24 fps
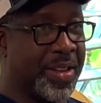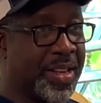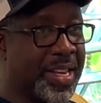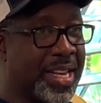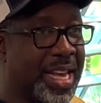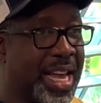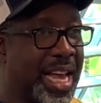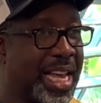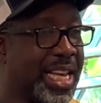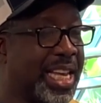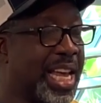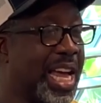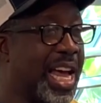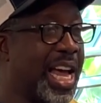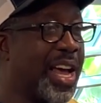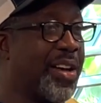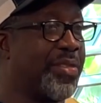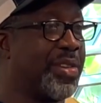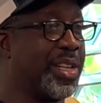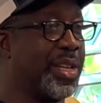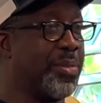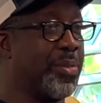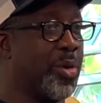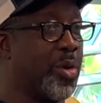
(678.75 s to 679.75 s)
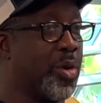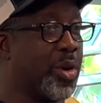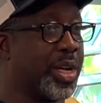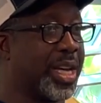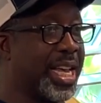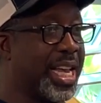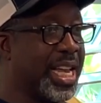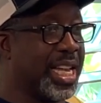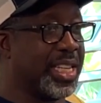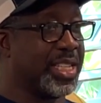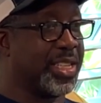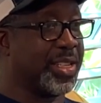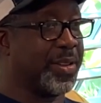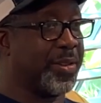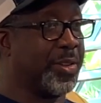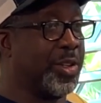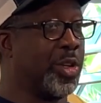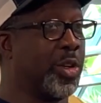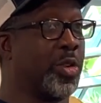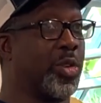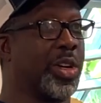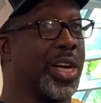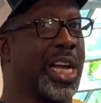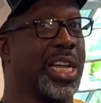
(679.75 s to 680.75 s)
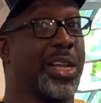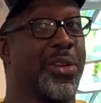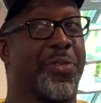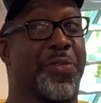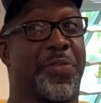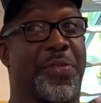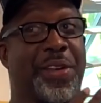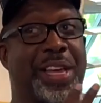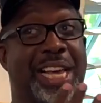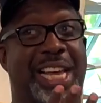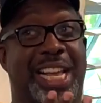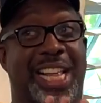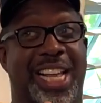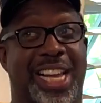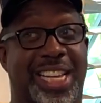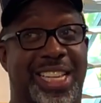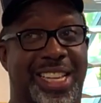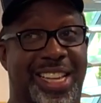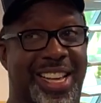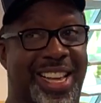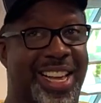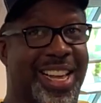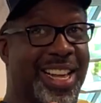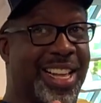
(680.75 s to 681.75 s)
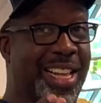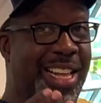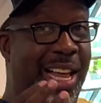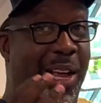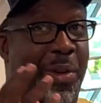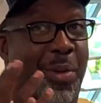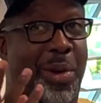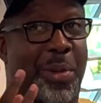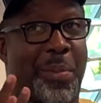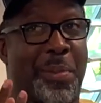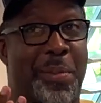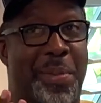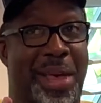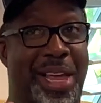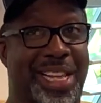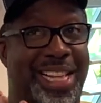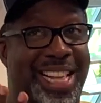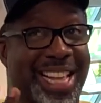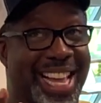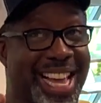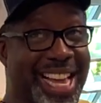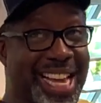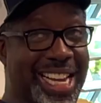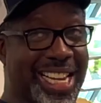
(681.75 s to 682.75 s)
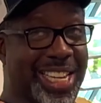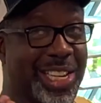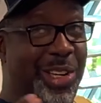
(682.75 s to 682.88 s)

I can't have any more kids. You could get a feeling like what men like,